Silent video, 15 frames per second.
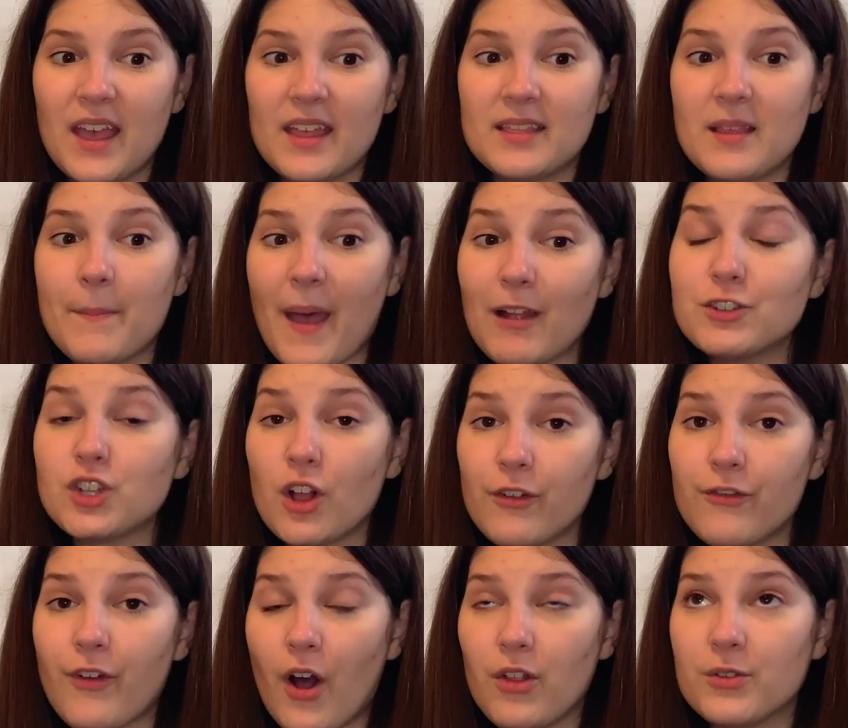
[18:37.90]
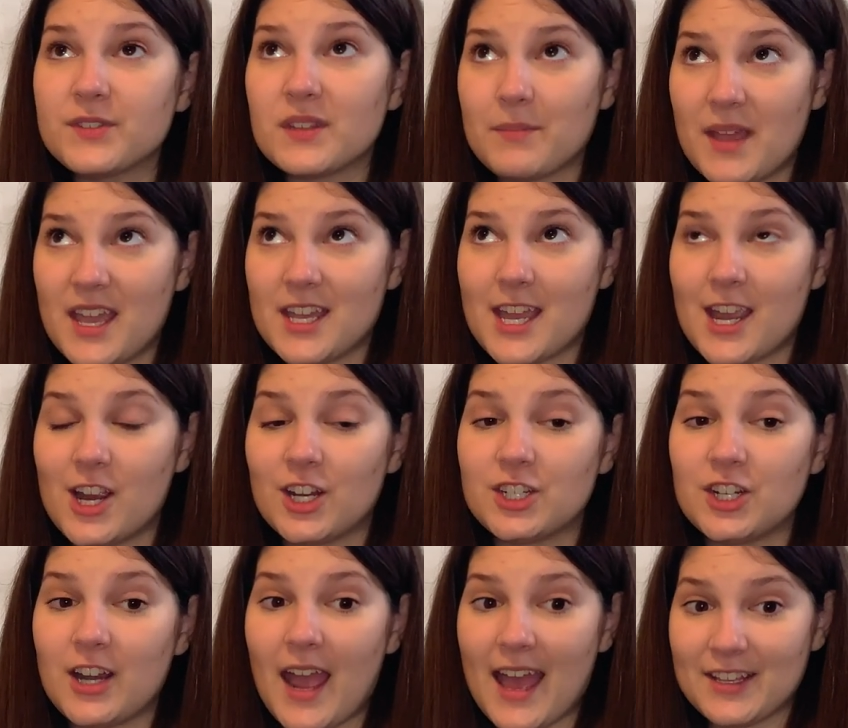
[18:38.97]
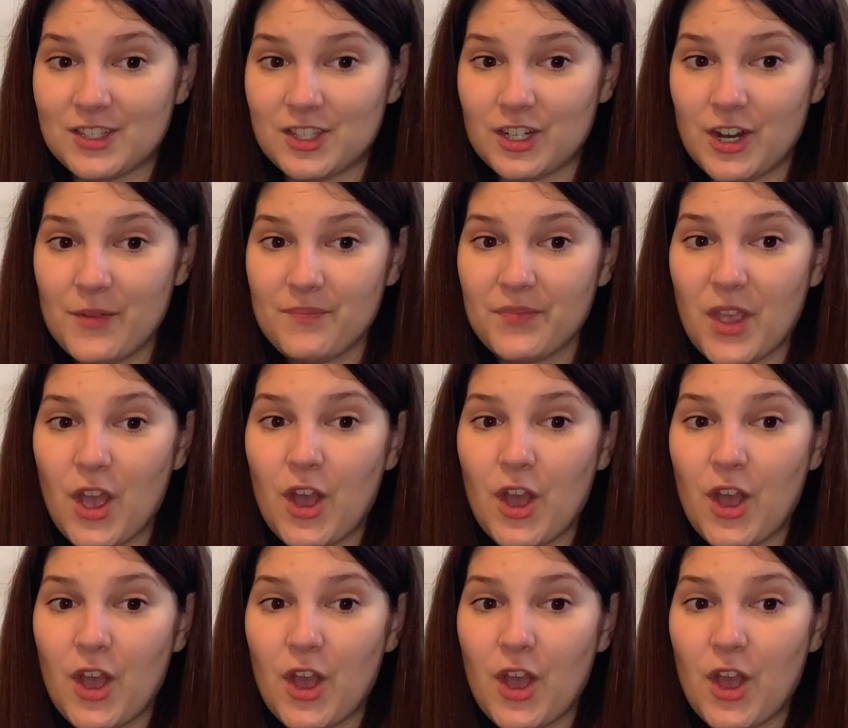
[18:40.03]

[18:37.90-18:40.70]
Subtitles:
The Bell Jar follows the main character, Esther,